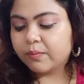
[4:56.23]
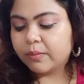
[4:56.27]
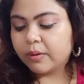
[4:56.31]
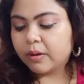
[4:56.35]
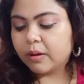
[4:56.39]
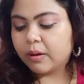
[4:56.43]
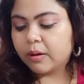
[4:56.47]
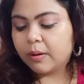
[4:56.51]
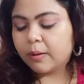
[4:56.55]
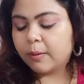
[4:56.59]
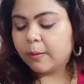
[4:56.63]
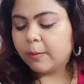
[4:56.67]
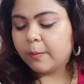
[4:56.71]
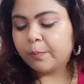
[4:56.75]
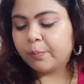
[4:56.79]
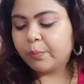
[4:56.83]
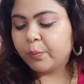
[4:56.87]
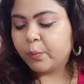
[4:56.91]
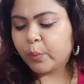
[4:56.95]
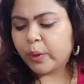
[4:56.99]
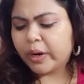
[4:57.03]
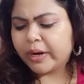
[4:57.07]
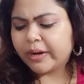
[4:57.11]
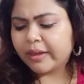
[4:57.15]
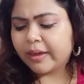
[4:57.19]
uh,
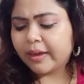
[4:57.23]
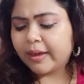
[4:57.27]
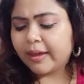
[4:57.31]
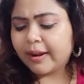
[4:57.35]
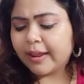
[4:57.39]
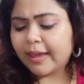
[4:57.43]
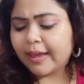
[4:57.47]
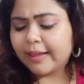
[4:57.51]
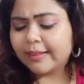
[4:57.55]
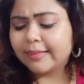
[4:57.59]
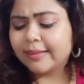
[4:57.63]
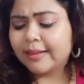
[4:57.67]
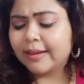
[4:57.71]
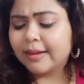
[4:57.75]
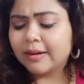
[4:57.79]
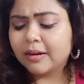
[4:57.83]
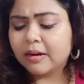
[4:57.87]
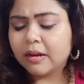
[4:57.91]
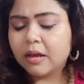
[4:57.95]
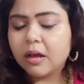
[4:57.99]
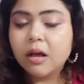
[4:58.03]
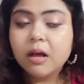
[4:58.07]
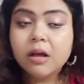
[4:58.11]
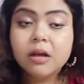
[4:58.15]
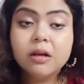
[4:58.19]
wet hair, and then
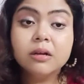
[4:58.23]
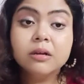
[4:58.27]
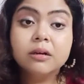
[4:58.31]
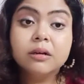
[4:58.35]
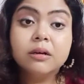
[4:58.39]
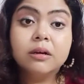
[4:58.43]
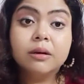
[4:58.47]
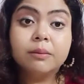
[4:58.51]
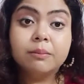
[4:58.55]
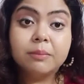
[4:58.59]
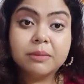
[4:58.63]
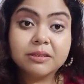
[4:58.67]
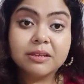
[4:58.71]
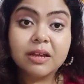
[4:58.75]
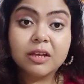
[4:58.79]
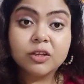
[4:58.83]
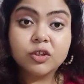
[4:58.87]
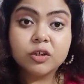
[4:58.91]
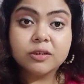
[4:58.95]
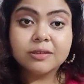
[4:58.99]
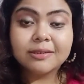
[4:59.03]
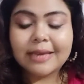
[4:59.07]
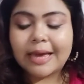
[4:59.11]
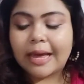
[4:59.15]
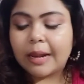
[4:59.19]
massage
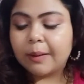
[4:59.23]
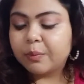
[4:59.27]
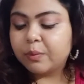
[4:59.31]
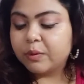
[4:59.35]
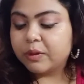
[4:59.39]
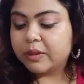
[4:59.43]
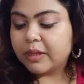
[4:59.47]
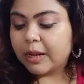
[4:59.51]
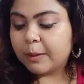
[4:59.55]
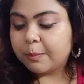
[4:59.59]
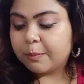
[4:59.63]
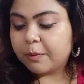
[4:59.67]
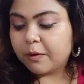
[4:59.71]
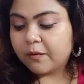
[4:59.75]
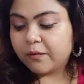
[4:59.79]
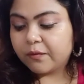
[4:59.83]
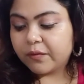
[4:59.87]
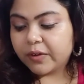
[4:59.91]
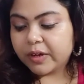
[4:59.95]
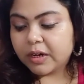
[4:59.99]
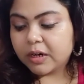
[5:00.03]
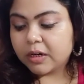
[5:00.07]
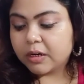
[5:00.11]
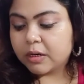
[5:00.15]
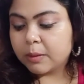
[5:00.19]
your scalp with the help of
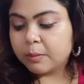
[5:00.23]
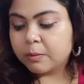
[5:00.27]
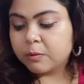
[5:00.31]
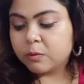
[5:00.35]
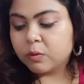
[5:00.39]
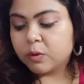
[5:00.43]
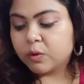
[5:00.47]
fingertips,